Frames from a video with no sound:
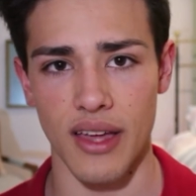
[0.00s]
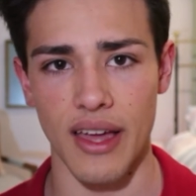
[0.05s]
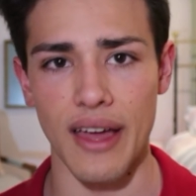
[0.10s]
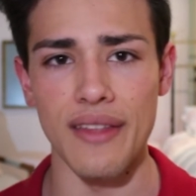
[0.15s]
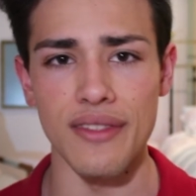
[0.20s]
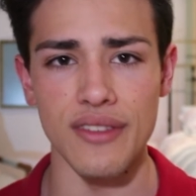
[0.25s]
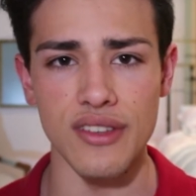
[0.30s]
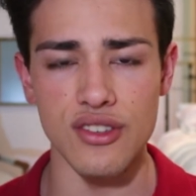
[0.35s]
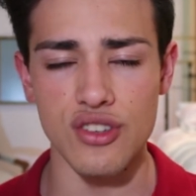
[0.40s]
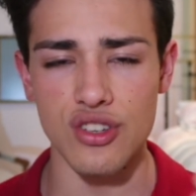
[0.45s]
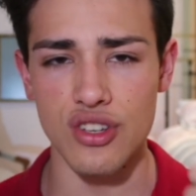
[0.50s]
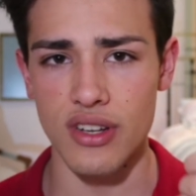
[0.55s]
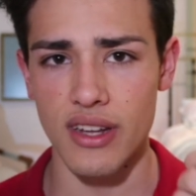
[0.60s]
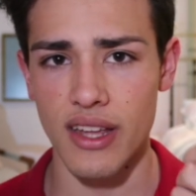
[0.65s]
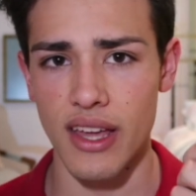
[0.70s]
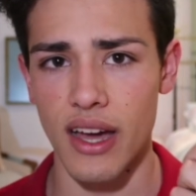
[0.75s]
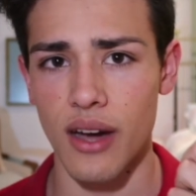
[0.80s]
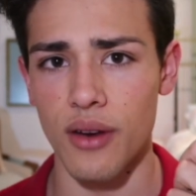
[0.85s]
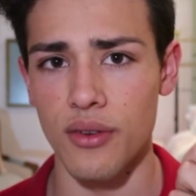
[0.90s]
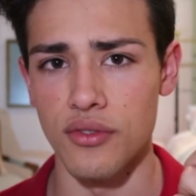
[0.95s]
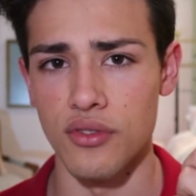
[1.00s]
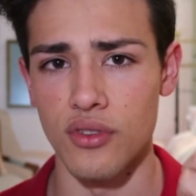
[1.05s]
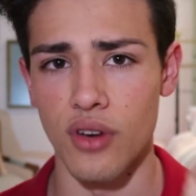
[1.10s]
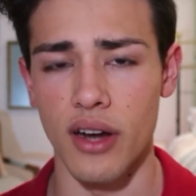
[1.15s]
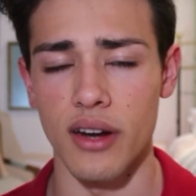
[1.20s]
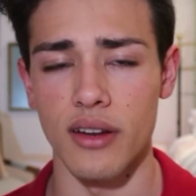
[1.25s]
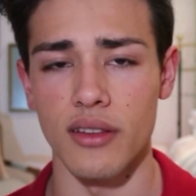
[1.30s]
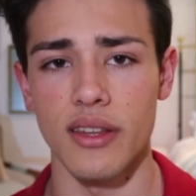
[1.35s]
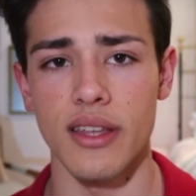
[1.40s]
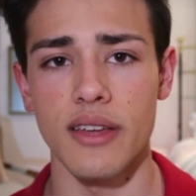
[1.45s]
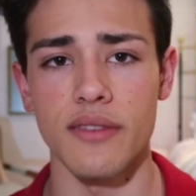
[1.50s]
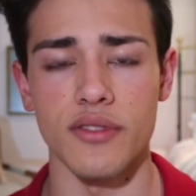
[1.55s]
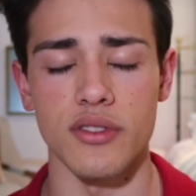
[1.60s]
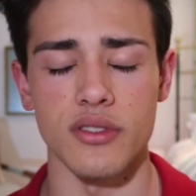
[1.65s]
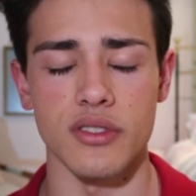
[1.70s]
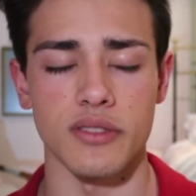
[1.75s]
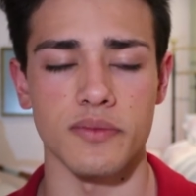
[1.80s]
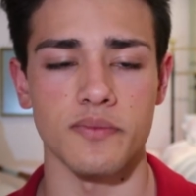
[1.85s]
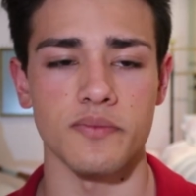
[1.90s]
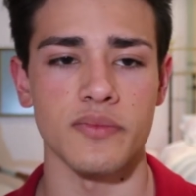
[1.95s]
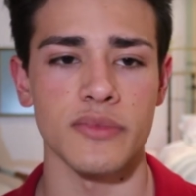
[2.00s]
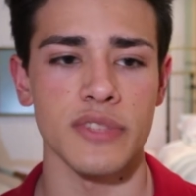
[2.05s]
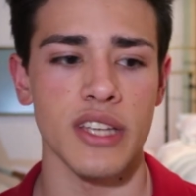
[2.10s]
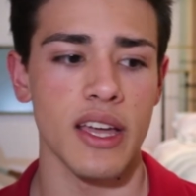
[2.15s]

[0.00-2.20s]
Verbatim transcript: and the Jinhao 911.